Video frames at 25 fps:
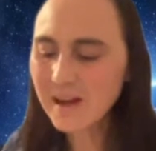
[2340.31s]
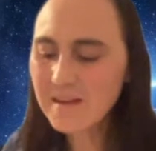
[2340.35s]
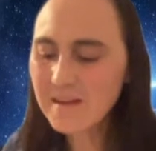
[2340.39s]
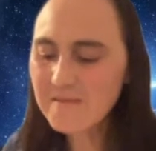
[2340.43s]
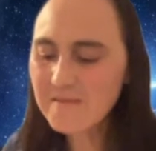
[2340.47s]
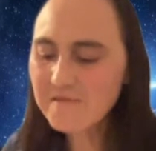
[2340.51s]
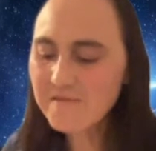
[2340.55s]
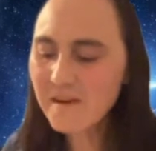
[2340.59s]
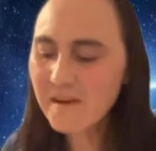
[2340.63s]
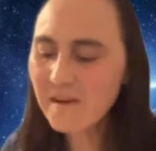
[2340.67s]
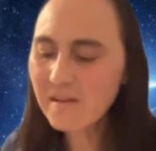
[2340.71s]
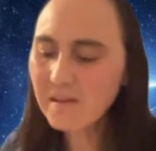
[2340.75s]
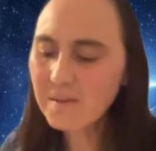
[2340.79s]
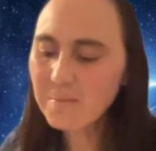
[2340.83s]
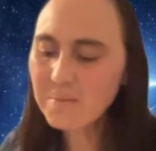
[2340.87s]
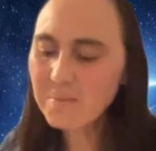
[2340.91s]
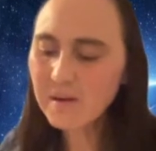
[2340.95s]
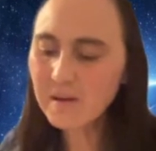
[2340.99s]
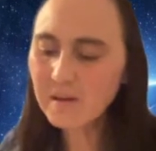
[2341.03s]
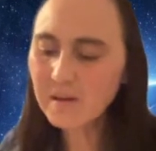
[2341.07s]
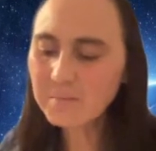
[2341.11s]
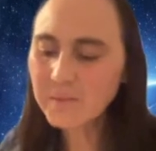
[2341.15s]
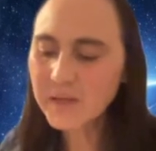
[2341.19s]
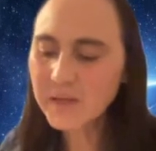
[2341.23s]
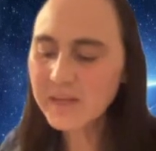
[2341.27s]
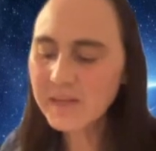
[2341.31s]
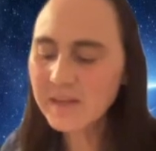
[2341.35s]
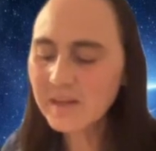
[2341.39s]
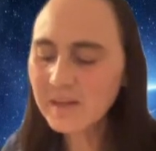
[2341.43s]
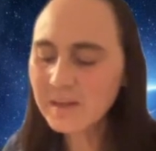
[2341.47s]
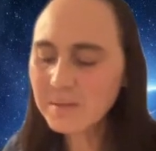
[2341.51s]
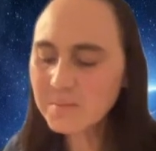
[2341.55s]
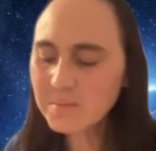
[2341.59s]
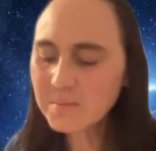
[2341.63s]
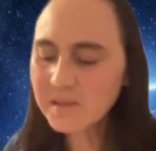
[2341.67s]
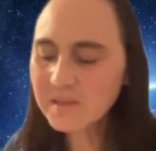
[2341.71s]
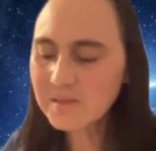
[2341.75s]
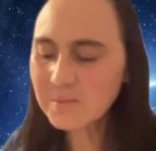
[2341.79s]
I fell upon my
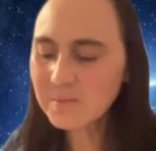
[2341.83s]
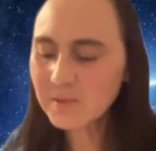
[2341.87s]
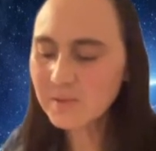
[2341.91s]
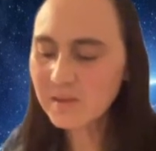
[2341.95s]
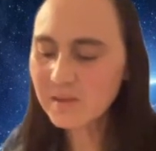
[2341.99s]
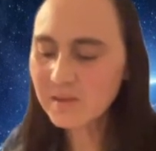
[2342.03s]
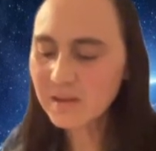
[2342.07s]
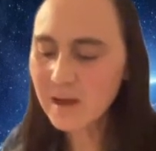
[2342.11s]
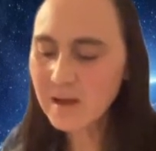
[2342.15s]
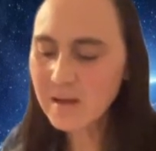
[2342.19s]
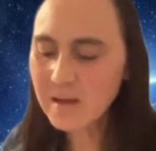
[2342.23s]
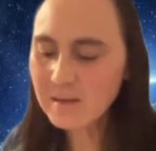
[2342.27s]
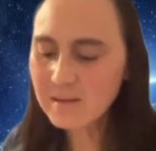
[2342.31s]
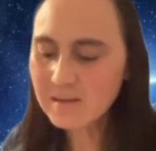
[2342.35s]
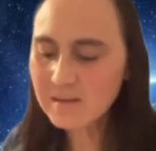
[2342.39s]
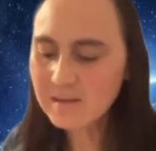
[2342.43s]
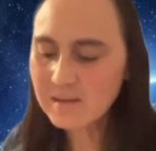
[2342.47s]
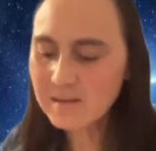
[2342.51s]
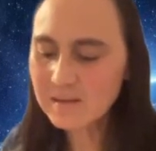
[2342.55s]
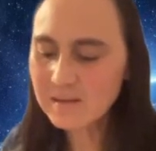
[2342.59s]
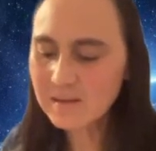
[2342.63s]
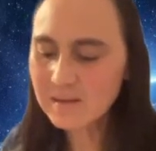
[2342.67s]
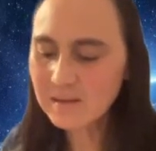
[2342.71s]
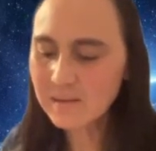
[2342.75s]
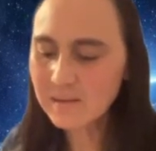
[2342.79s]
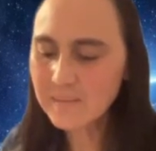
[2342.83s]
enemies with lust.